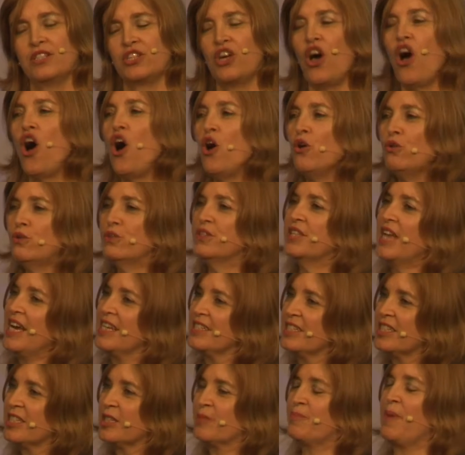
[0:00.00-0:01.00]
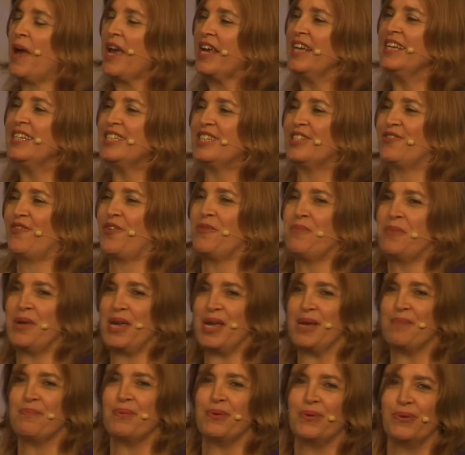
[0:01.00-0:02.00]
to hold that space for
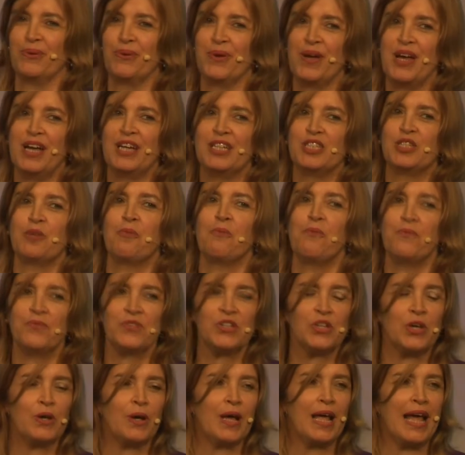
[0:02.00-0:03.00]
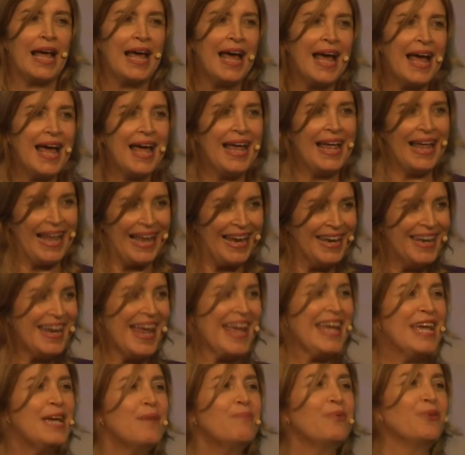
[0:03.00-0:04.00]
people, to, to uh,
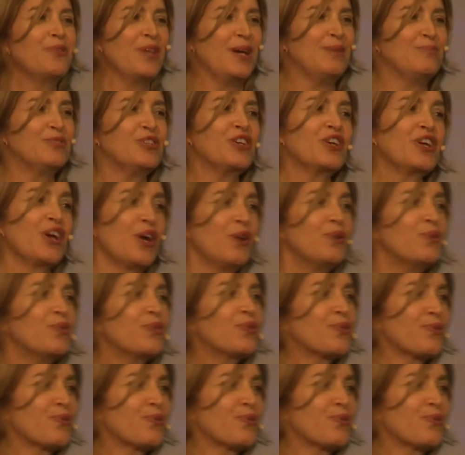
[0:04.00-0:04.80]
enable them to go